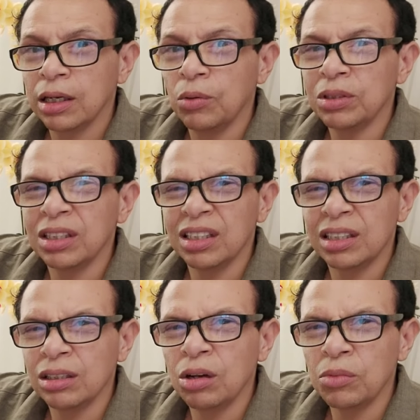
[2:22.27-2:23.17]
It wasn't
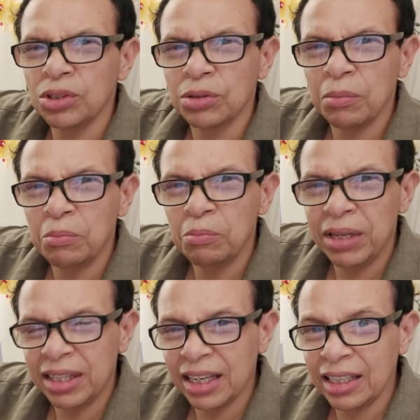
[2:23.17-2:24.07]
until almost
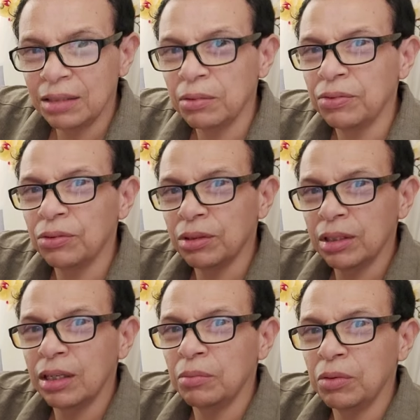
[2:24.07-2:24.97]
midnight before
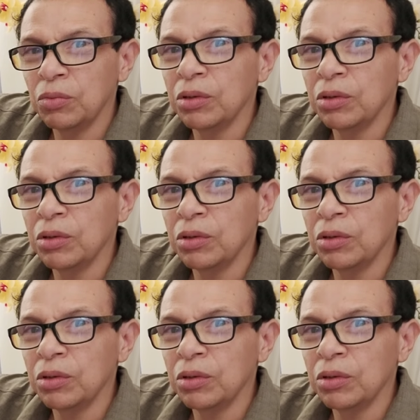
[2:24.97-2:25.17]
they